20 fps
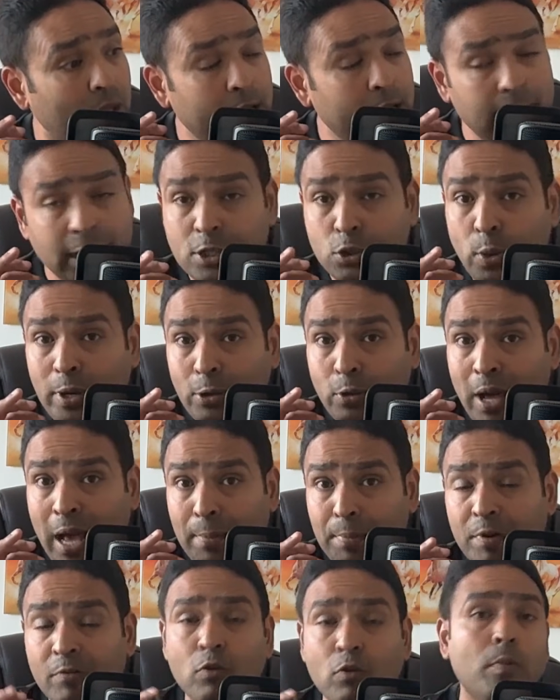It is going to
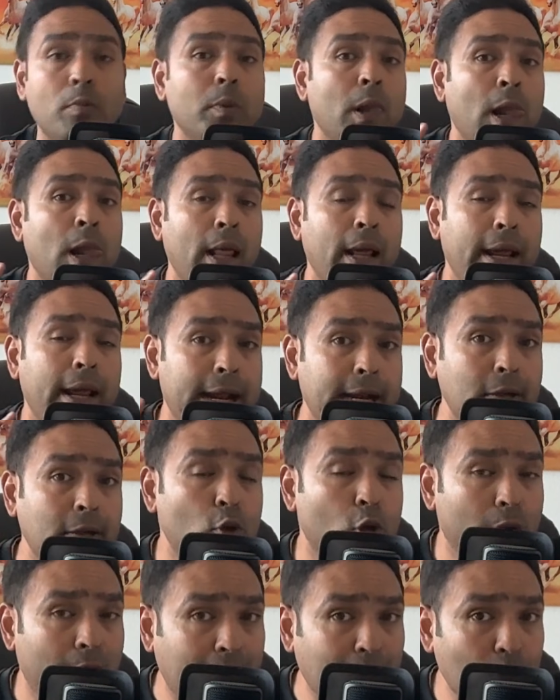happen from 8th
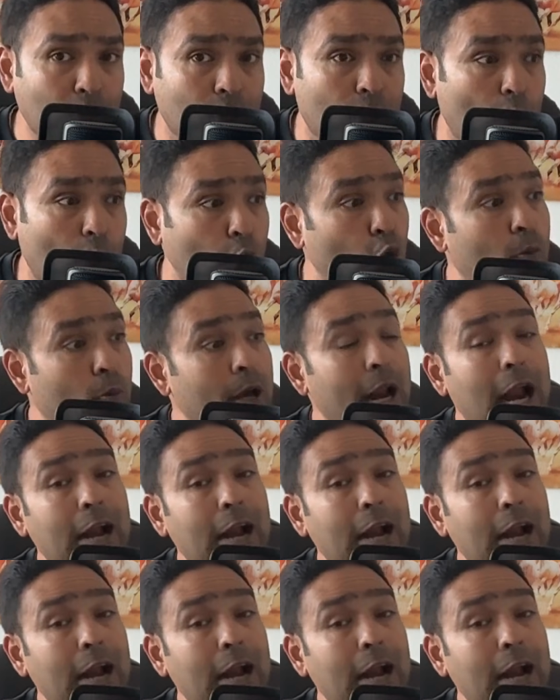or 9th of October,